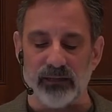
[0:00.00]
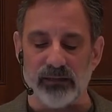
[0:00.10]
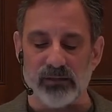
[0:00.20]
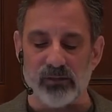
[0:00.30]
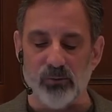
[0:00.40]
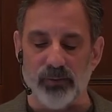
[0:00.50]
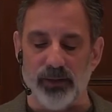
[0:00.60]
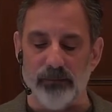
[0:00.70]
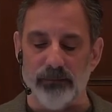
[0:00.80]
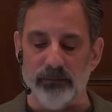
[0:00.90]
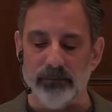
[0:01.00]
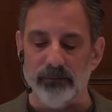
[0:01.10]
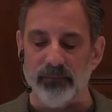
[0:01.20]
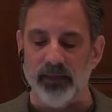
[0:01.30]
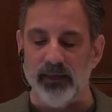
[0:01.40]
and consumed them.
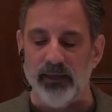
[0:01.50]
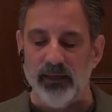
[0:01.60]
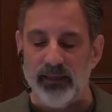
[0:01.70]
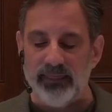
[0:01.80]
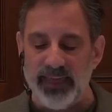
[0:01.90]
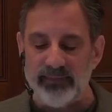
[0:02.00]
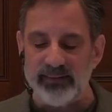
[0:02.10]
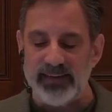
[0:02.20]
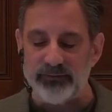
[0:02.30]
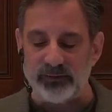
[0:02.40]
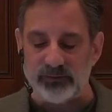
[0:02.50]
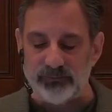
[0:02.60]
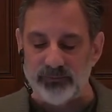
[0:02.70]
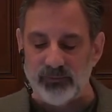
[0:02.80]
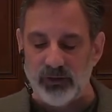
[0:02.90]
Then the devil
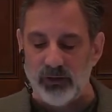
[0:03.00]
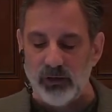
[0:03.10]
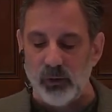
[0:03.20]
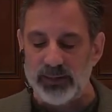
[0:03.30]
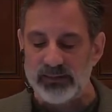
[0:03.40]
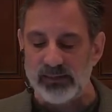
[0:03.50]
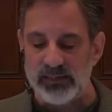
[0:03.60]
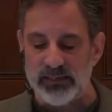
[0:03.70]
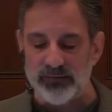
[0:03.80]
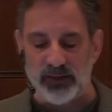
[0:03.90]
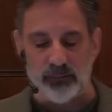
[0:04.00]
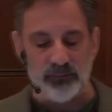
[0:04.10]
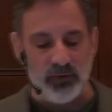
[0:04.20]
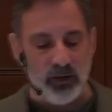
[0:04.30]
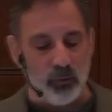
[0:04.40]
who had deceived them
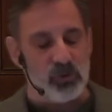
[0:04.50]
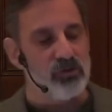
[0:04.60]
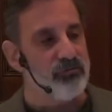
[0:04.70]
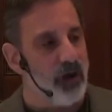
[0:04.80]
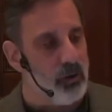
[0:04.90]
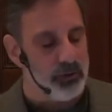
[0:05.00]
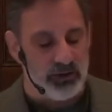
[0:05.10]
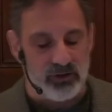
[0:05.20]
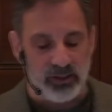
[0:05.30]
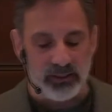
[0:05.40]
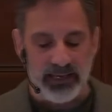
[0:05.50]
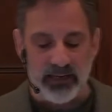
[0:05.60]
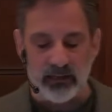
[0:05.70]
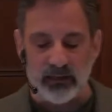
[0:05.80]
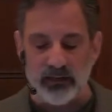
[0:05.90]
was thrown into the
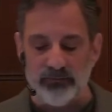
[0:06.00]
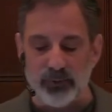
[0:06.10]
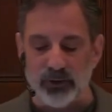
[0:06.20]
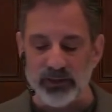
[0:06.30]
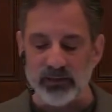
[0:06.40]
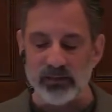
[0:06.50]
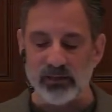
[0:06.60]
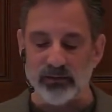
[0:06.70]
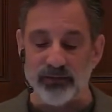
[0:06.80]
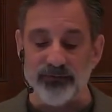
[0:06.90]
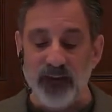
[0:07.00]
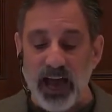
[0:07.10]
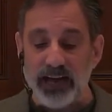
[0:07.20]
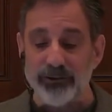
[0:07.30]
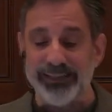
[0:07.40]
lake of burning sul- the
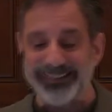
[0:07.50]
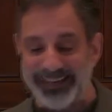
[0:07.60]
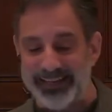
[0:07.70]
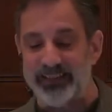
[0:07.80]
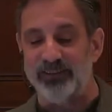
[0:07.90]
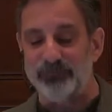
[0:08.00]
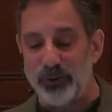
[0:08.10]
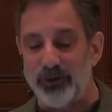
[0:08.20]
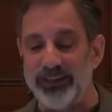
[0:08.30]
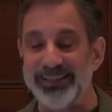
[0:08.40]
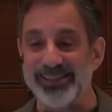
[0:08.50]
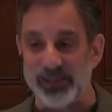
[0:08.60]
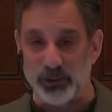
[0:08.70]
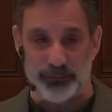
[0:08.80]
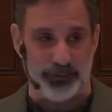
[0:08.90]
fiery lake of burning
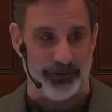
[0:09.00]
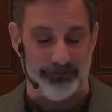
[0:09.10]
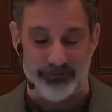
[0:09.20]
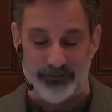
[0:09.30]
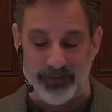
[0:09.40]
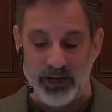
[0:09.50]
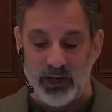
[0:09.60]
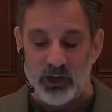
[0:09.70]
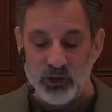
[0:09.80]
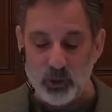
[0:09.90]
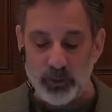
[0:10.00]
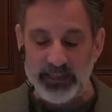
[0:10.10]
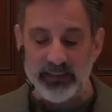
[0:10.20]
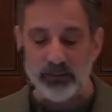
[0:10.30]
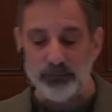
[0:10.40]
sulfur,
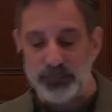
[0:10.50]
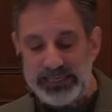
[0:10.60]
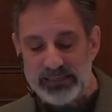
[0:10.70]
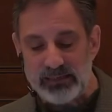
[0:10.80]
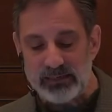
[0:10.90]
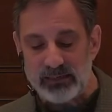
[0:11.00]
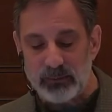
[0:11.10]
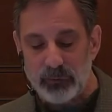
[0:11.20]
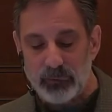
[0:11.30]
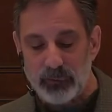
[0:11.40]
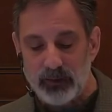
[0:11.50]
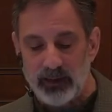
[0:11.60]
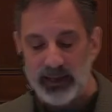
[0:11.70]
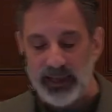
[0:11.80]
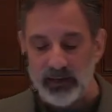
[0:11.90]
joining the beast
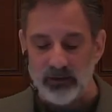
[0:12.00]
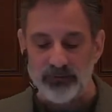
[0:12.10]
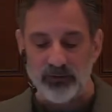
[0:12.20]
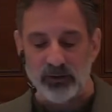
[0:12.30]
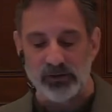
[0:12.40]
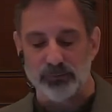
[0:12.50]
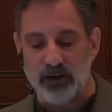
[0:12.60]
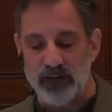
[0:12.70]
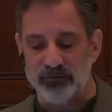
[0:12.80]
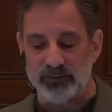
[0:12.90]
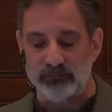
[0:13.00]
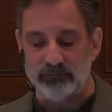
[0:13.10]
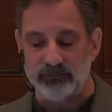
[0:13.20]
and the false prophet.